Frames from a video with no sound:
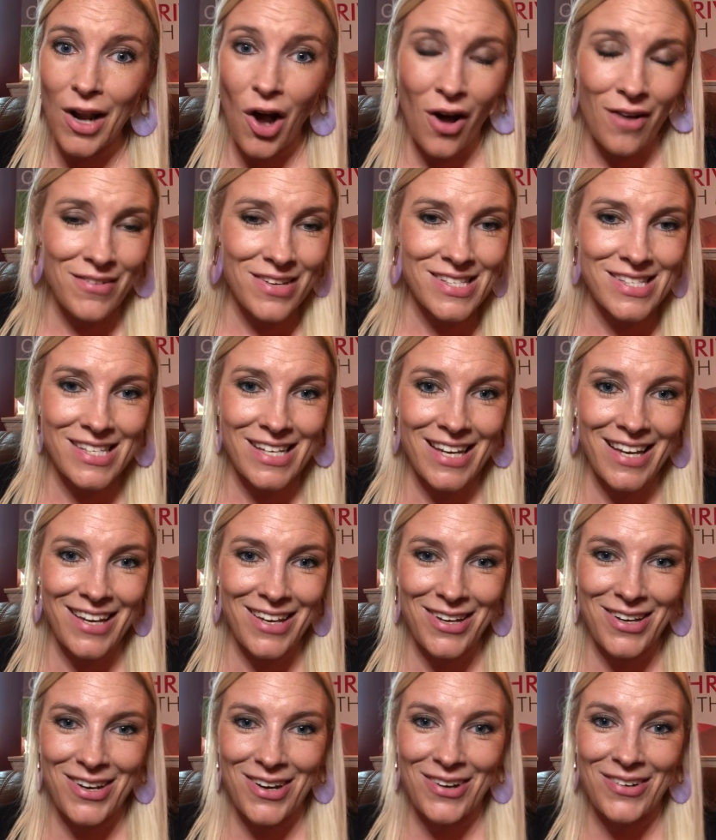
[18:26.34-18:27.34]

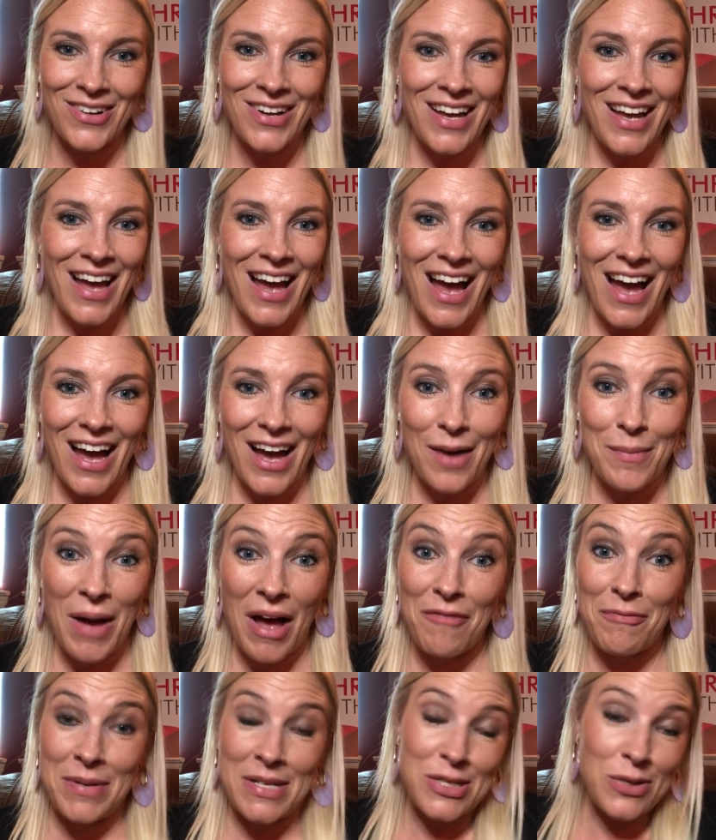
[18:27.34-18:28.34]
obviously, you know,
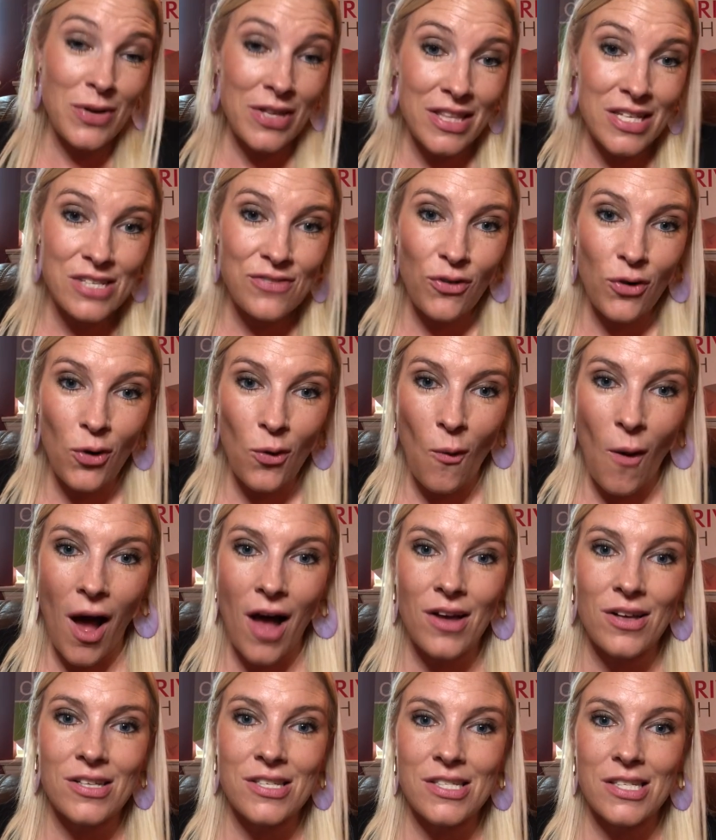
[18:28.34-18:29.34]
I've been doing this for a
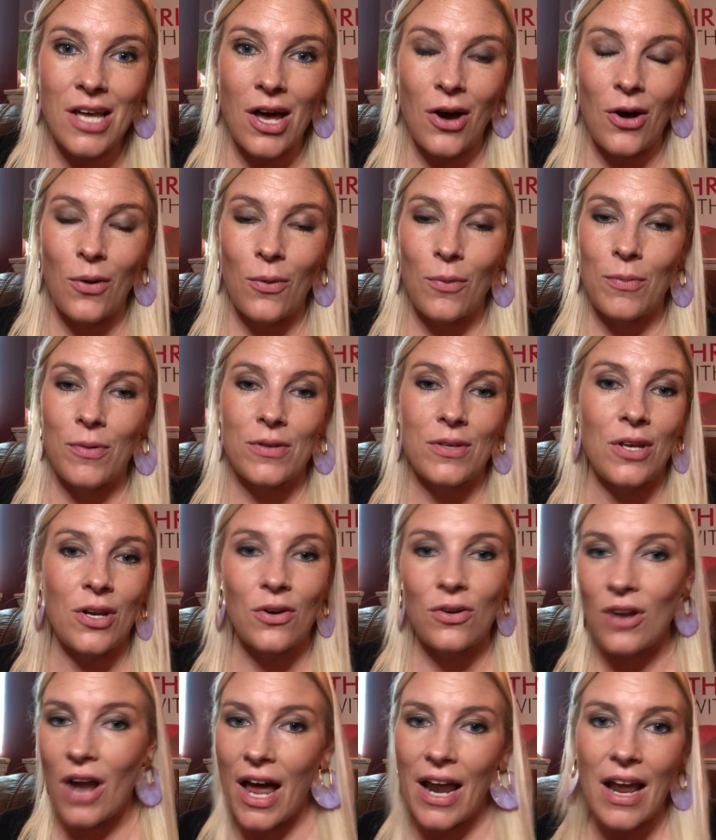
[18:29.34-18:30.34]
while, so, you
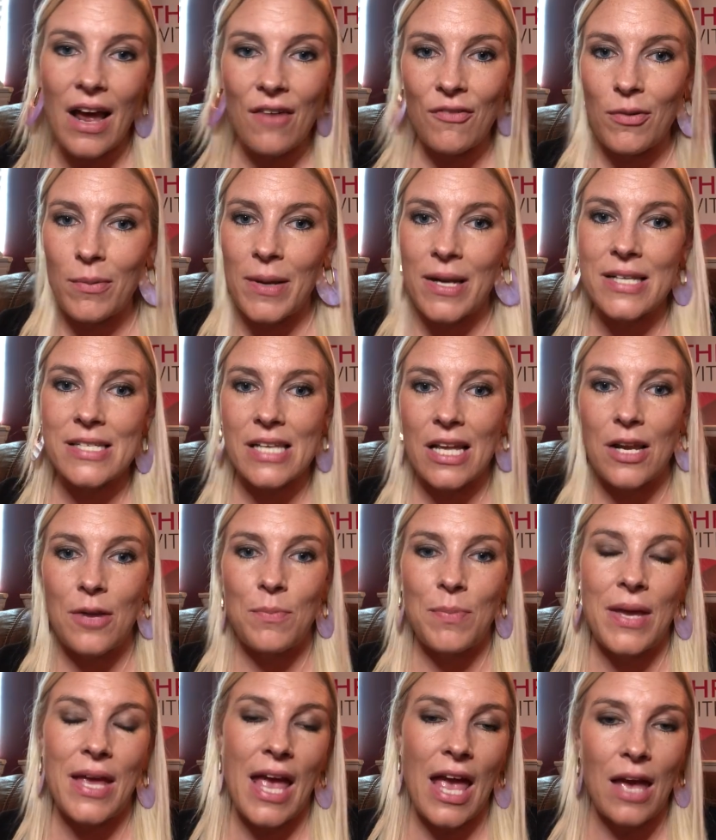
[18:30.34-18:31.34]
know, not everybody's going to
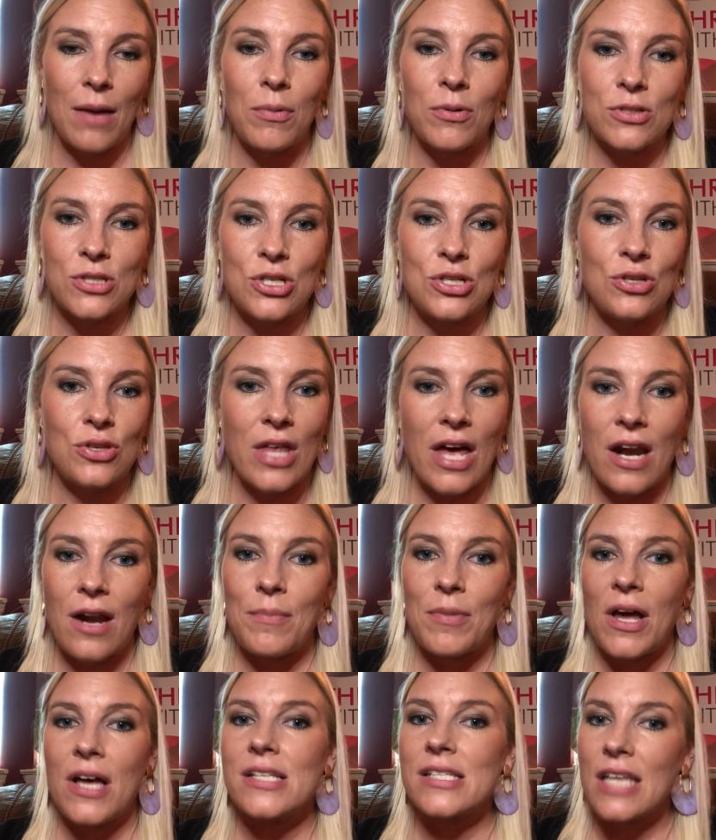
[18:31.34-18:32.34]
be able to do that.
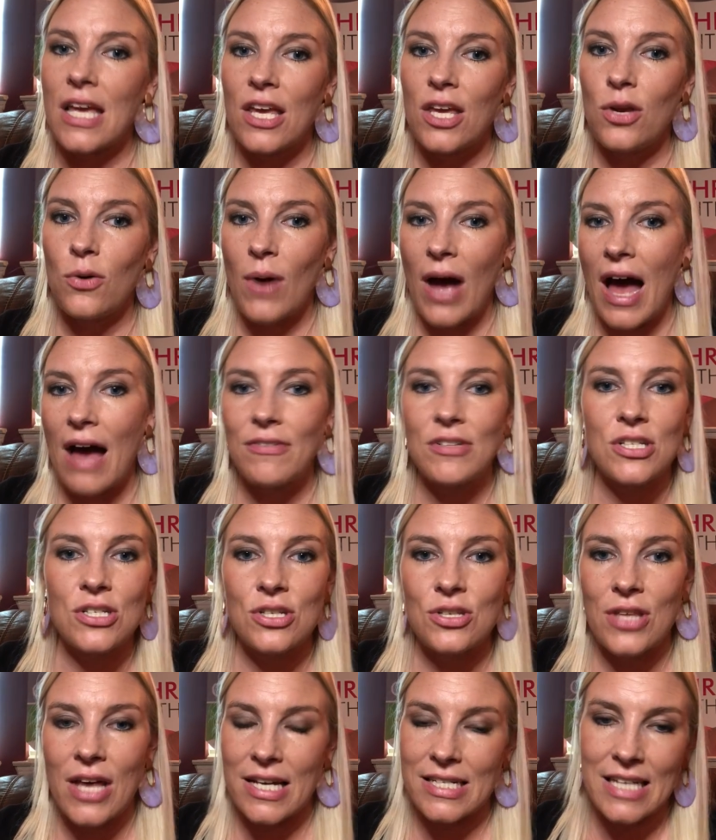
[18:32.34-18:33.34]
I'm not saying you have to
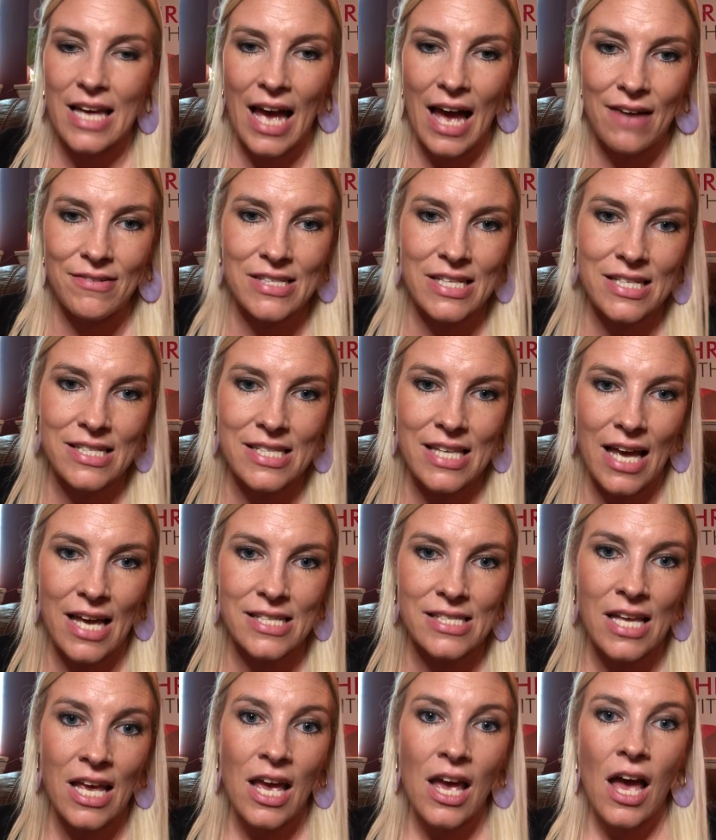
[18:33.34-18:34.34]
do that to have
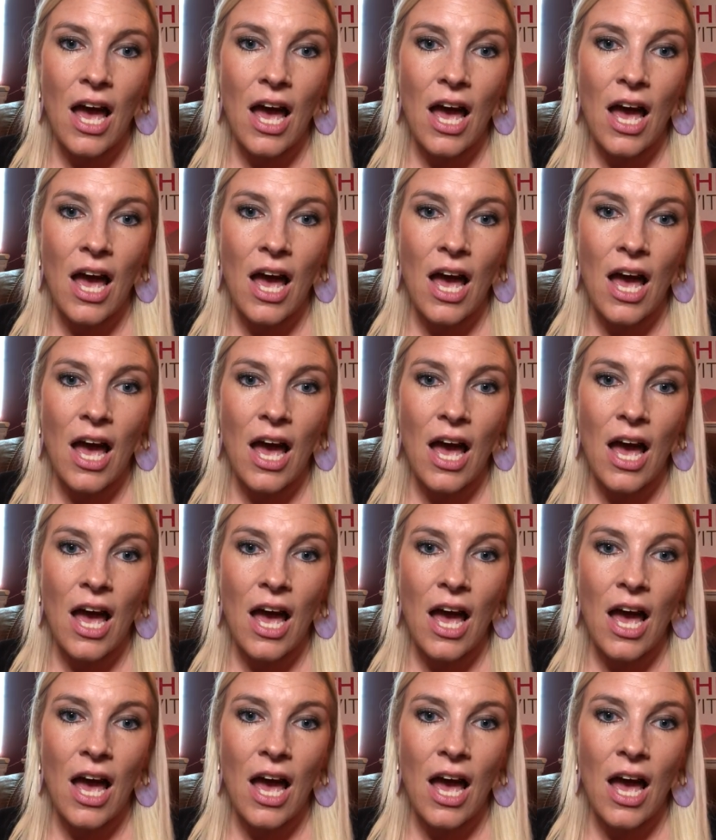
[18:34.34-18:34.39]
success.